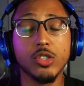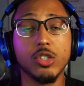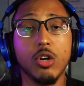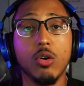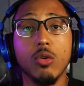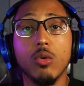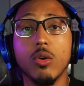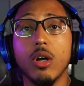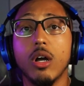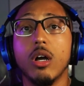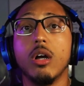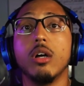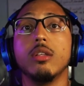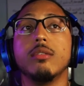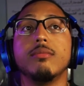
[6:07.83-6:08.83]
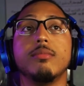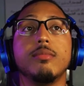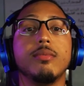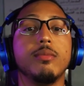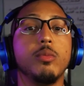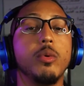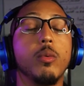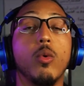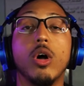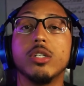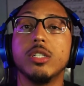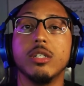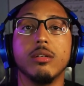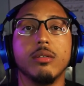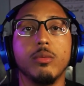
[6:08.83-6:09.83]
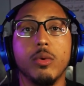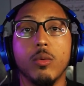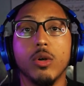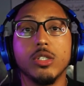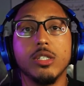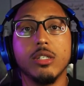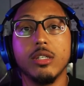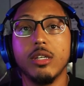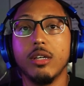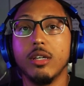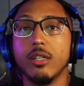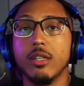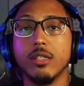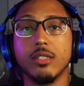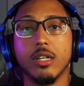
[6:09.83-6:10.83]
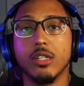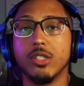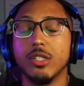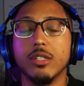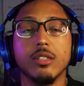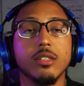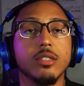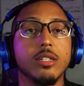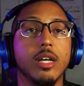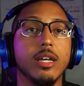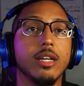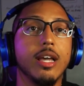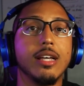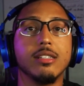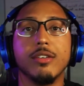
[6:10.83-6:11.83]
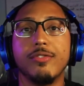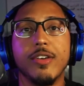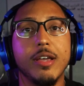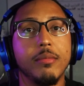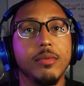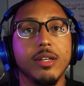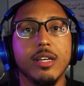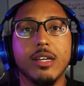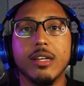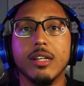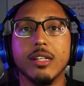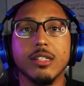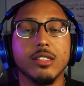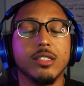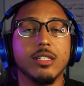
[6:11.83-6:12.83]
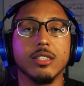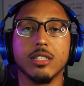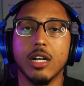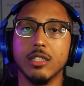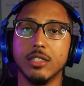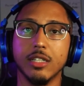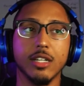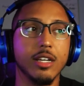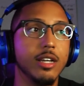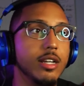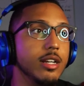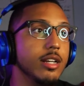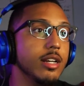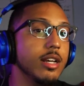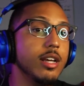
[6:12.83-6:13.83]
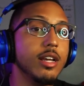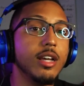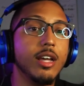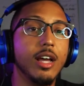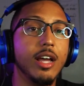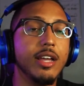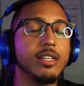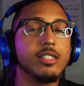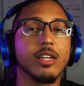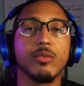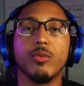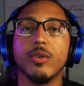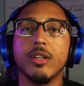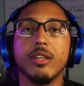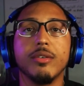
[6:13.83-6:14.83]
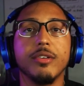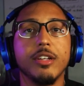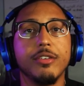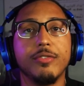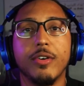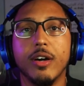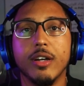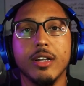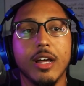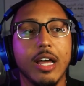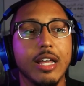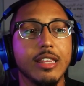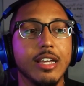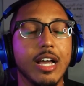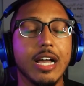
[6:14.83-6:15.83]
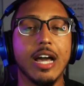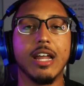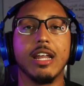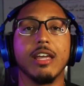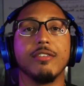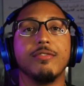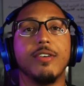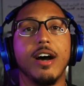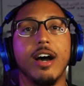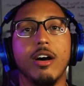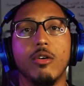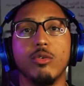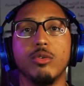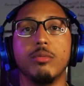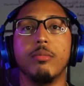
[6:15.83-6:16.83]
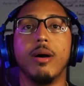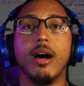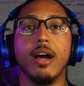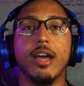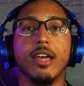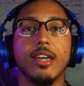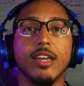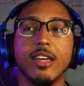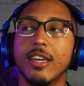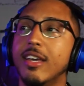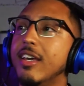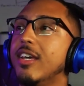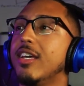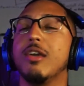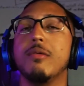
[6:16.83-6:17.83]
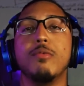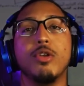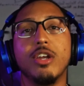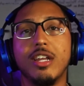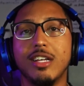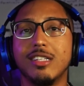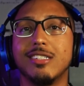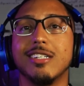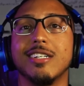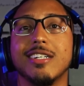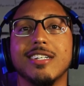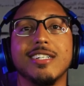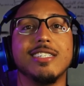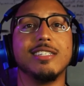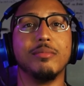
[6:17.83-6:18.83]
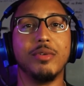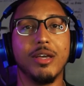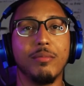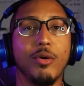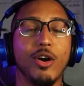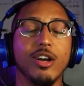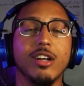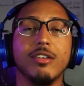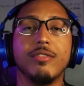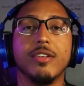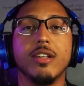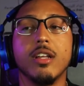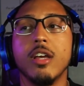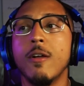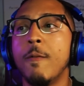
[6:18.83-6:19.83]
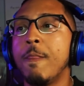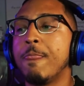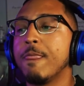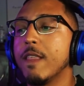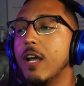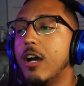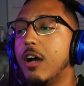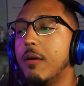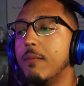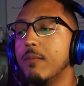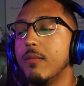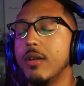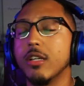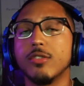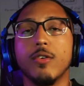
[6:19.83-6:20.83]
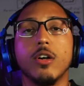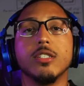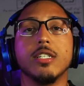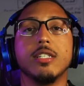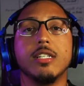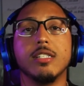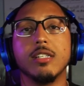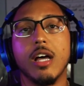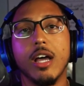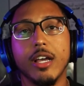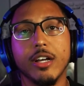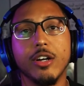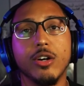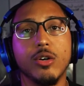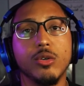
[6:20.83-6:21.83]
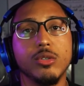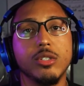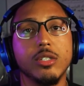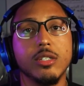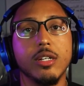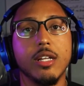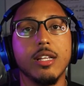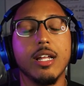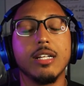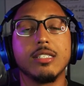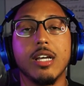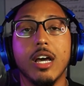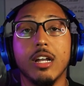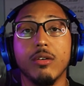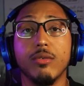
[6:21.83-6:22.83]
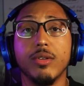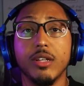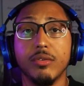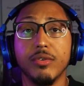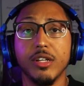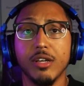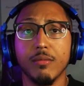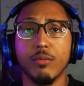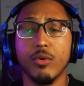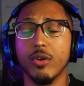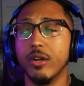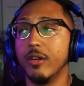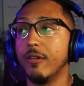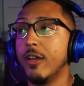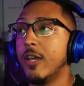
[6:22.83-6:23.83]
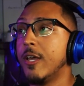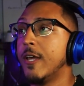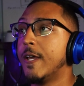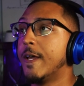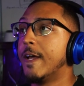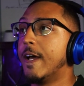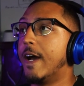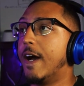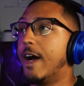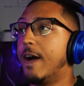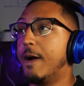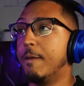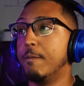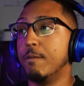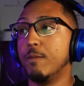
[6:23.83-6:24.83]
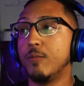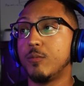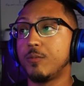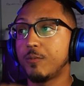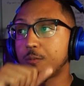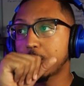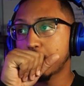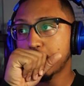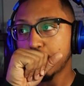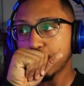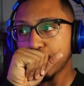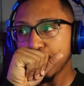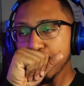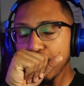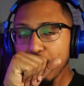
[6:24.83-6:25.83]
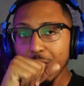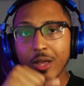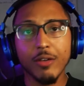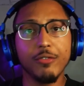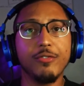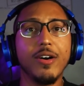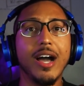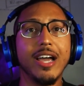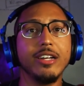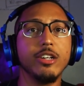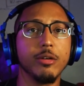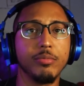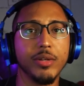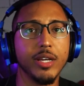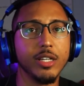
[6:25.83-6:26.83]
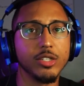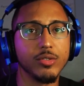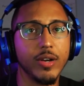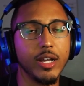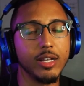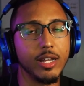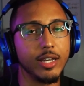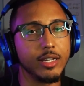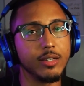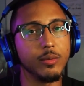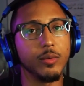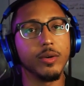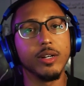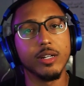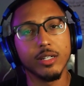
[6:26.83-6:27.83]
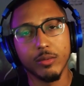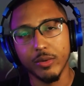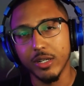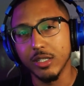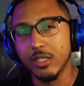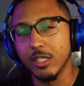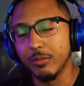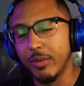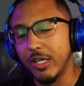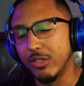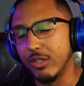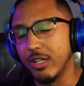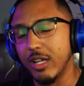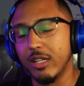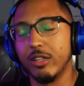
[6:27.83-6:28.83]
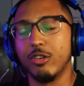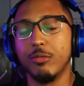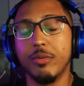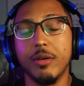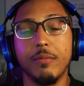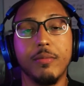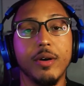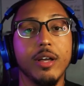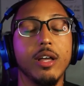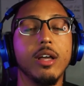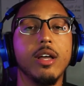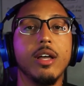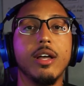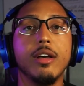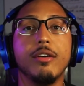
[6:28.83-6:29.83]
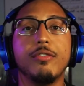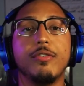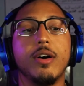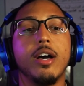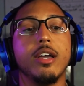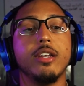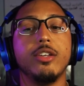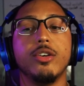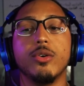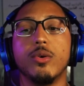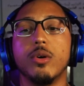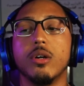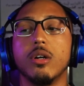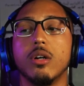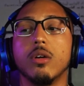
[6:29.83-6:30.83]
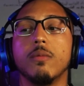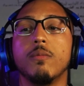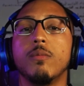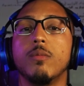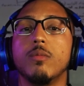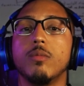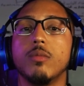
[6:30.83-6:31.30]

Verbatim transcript: so uh, we were watching the we were watching the the sessions like as a family and discussing it, and it's like really really fun. I think I kind of like found my community to to be a part of and um, as far as like design goes, and, and that's kind of really really important. Um, find your place, right? Like we're gonna we're gonna touch base on that a little bit, but find your